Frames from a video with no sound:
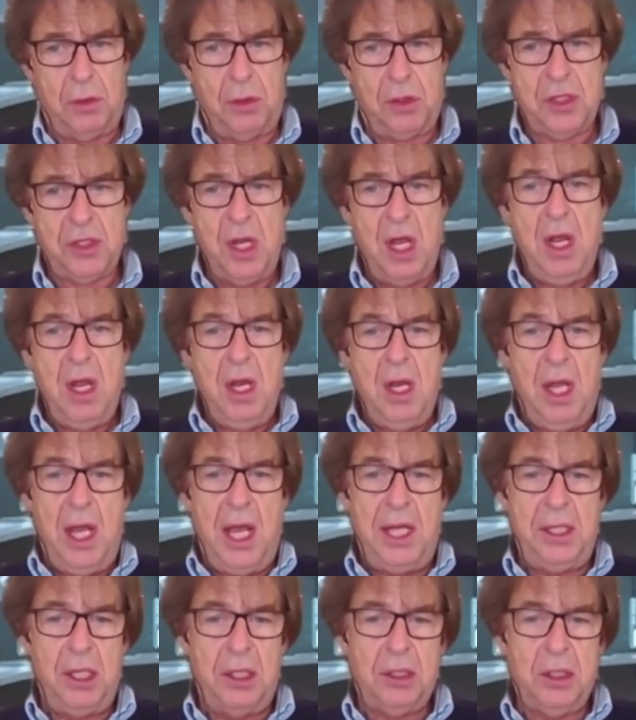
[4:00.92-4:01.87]
research,
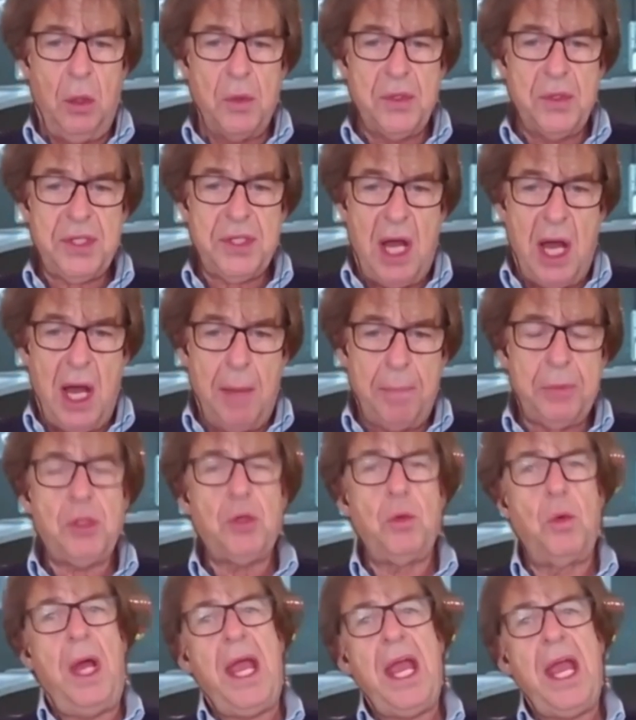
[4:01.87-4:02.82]
and it goes
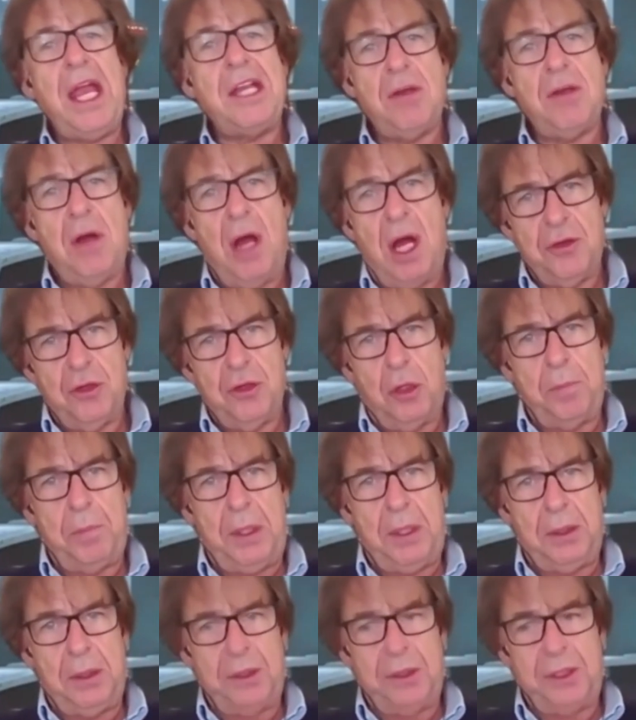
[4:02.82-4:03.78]
up to
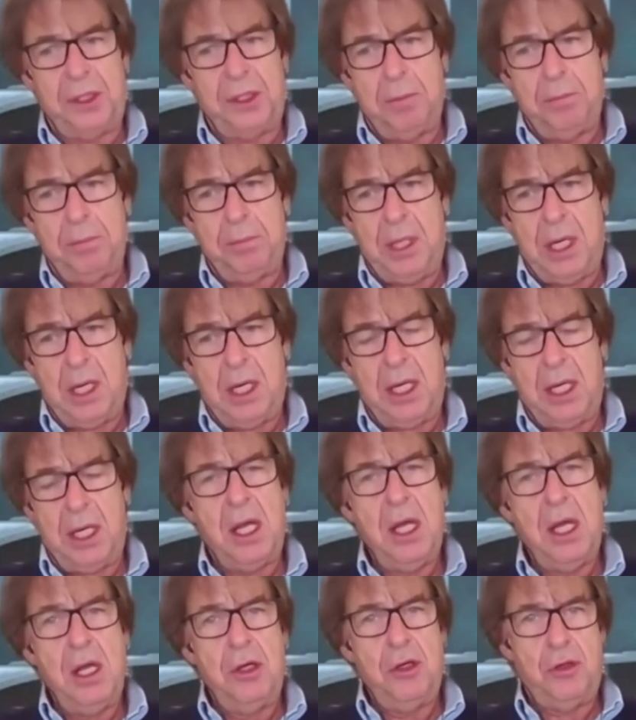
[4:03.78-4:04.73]
800 billion
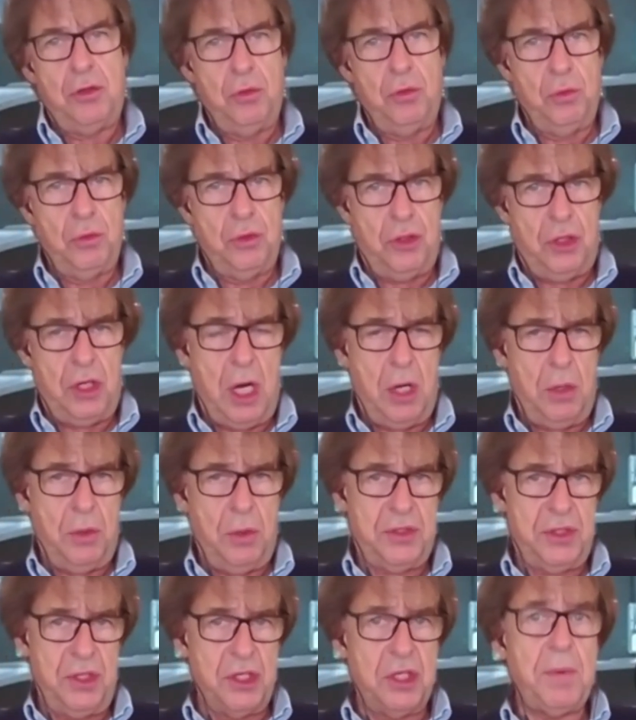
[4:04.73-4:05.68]
by
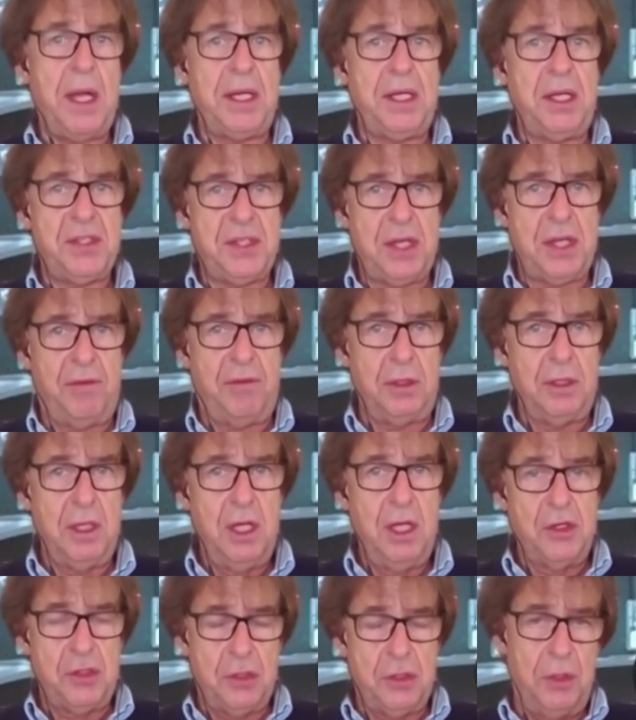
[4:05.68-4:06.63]

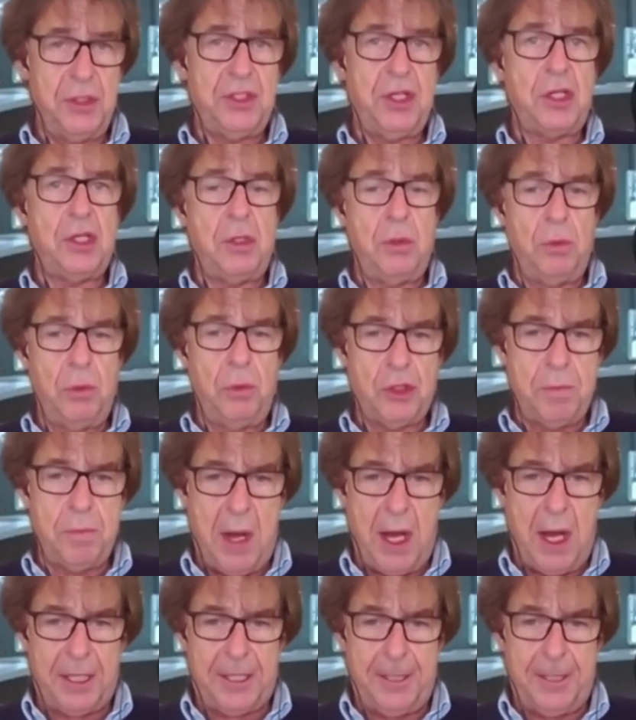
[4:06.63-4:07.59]
2027. So it's a
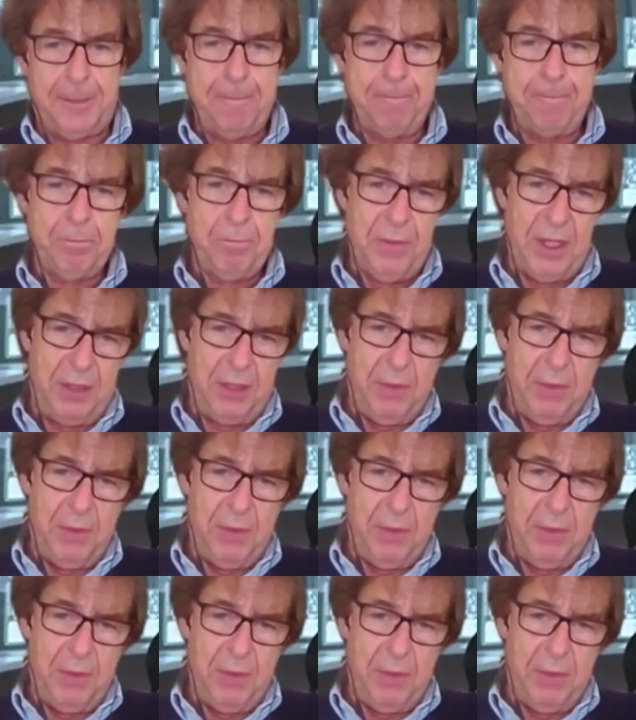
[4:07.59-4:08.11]
huge market.